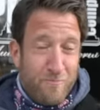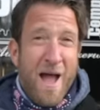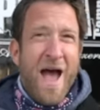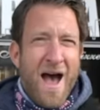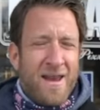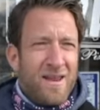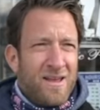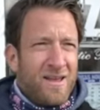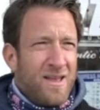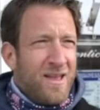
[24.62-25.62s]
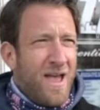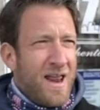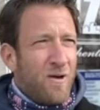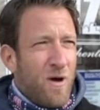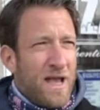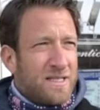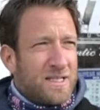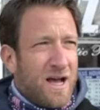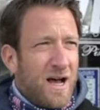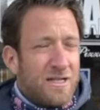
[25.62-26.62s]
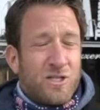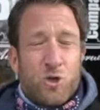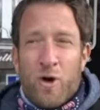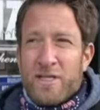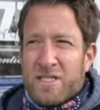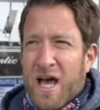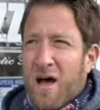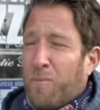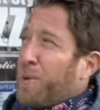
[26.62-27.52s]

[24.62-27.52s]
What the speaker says: bad. Anyways, Detroit style